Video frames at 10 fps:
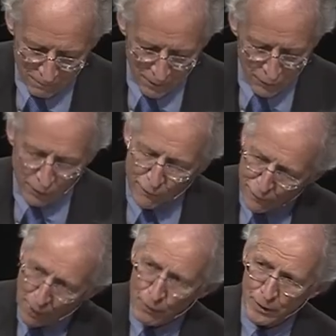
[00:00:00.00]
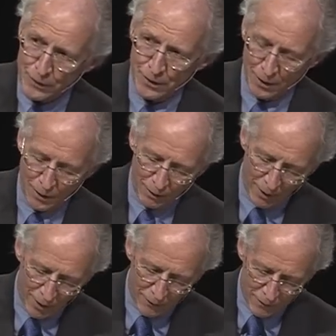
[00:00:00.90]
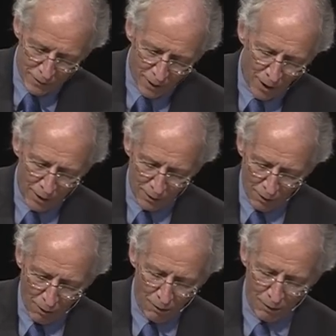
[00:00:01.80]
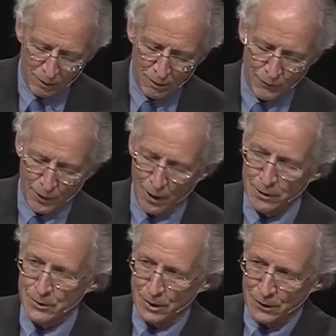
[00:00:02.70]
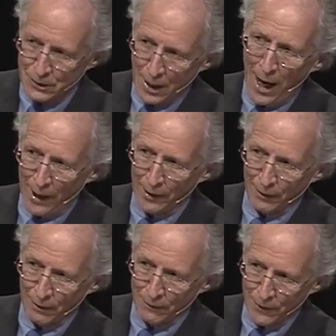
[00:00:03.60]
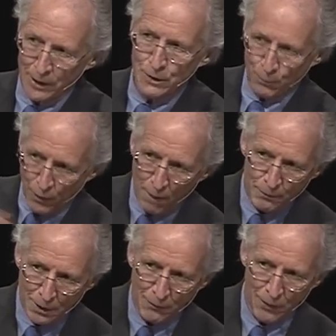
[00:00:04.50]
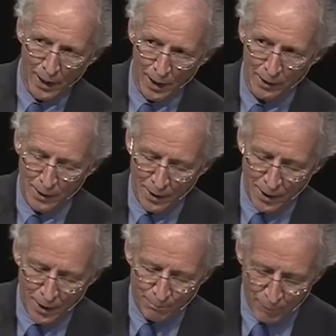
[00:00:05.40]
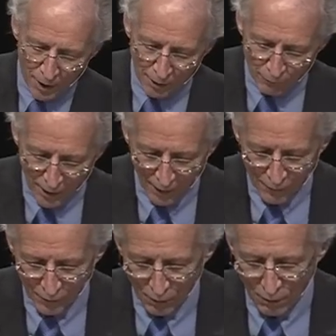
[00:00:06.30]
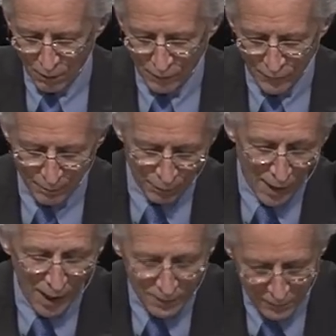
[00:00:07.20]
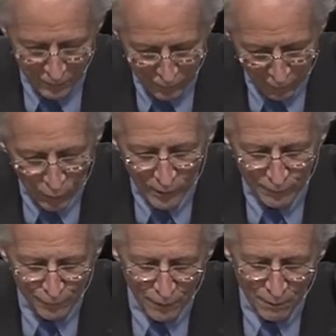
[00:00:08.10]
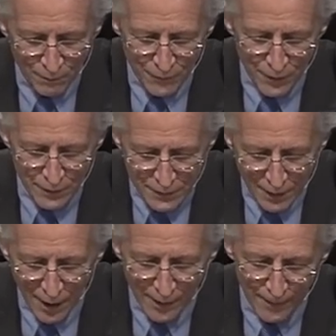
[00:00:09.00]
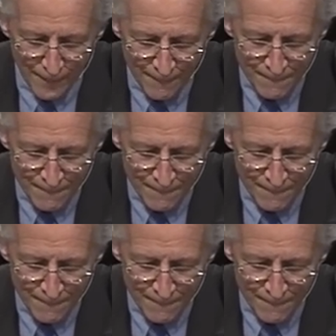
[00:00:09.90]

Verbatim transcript: So the focus here is not on the desire that is prompting that, but rather on the practice flowing from the desire.